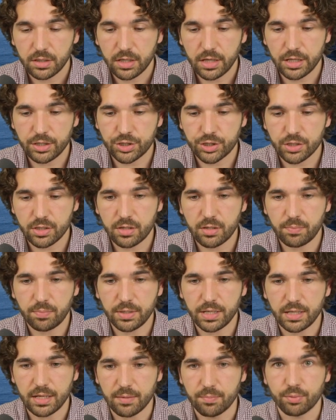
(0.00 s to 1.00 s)
It shouldn't
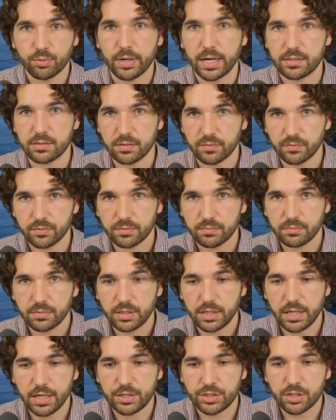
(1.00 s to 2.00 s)
be impressive.
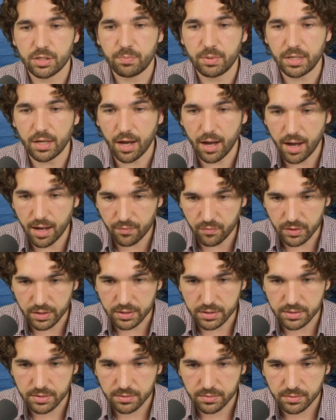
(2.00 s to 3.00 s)
It should be
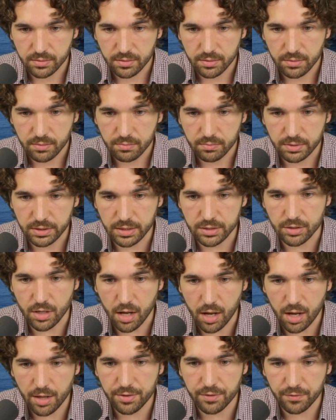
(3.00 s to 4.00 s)
obvious because
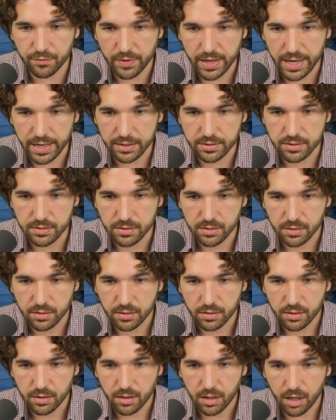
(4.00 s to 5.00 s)
all the facts
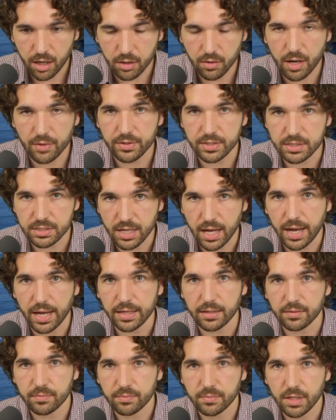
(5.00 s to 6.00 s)
are on the
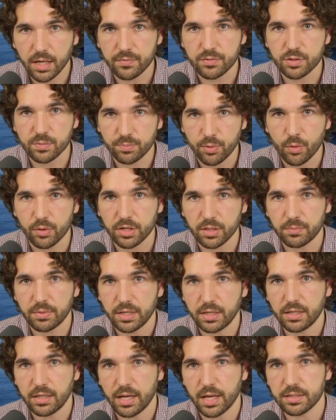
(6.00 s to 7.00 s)
side of supporting
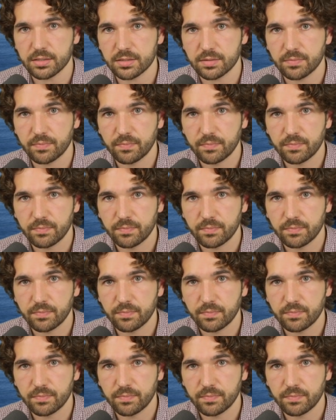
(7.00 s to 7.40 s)
BDS.